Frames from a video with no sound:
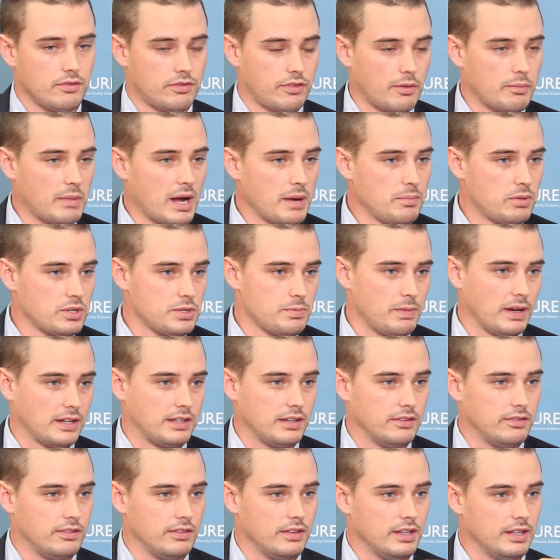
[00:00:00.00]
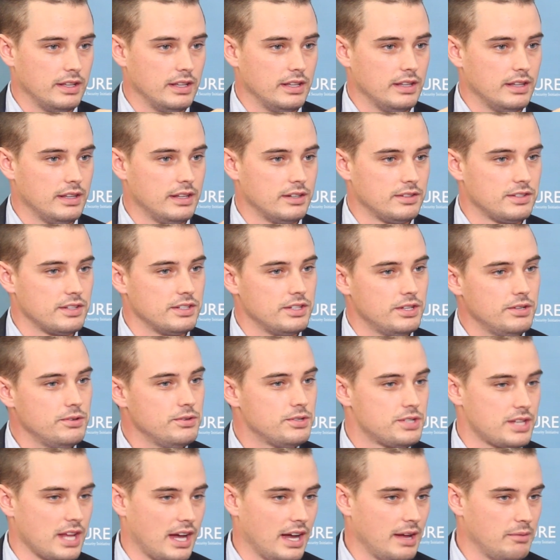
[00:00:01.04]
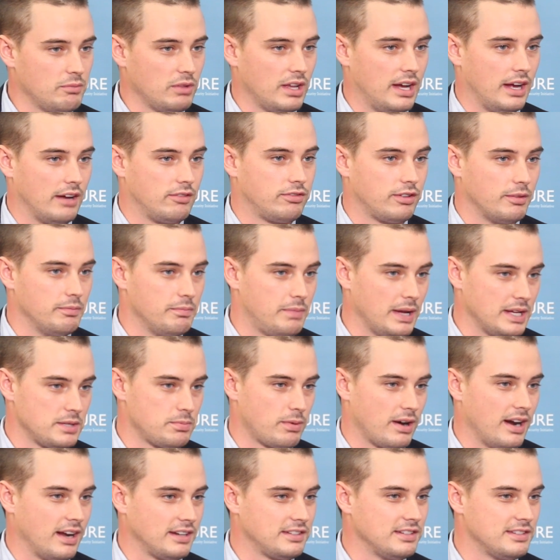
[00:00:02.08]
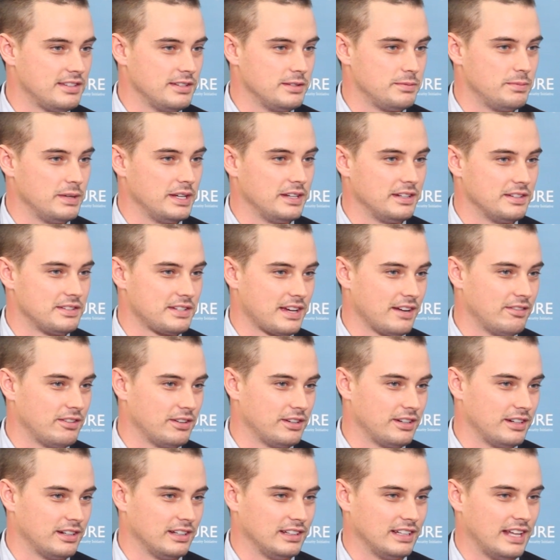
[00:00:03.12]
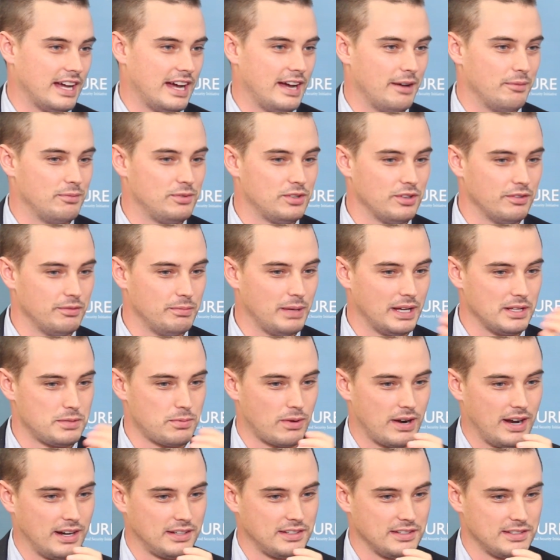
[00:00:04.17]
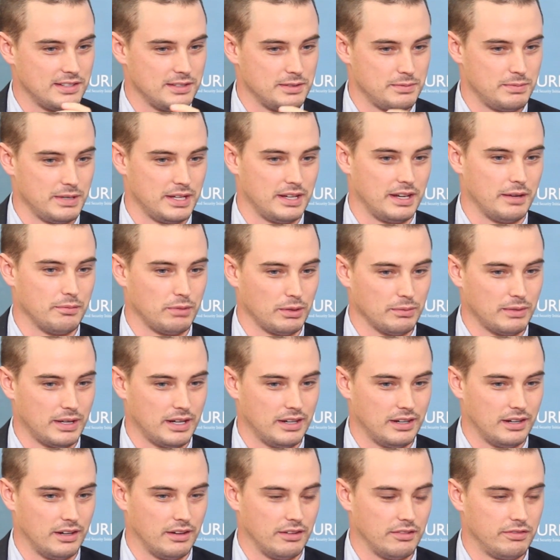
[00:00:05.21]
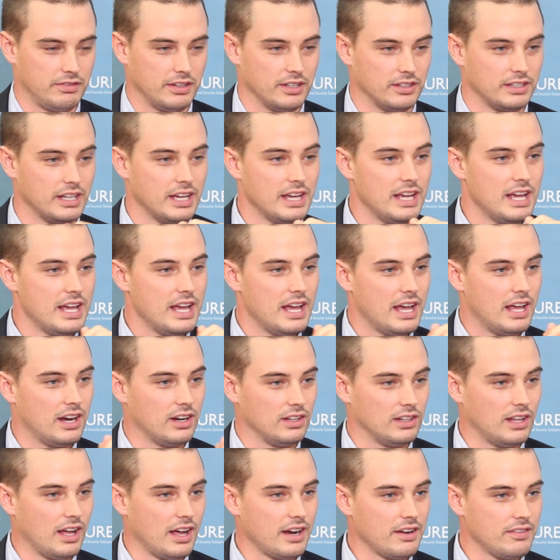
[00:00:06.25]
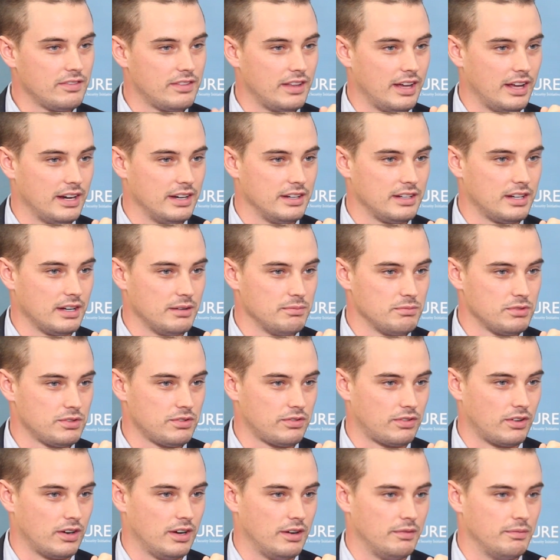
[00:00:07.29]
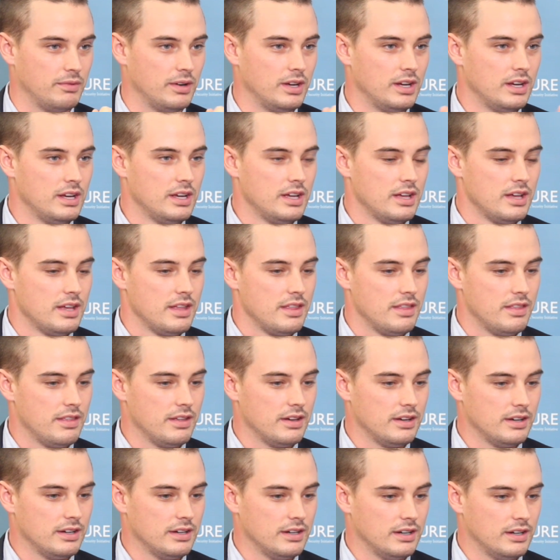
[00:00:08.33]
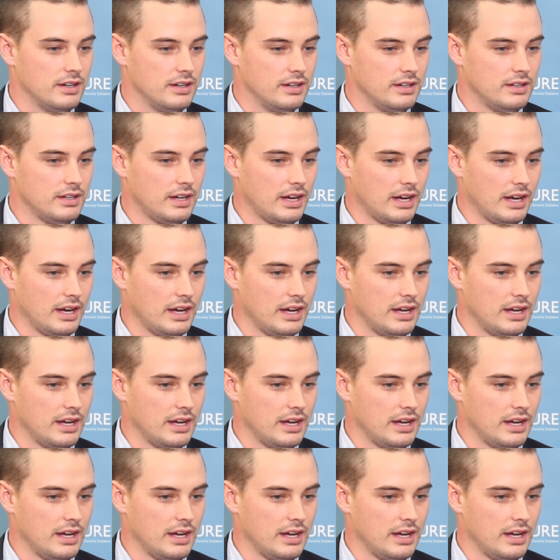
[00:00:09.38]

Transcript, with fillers: from my perspective, it, uh, there's a huge time lag from best practices being discovered in a lab to best practices being implemented in the field, and a lot of that it comes from the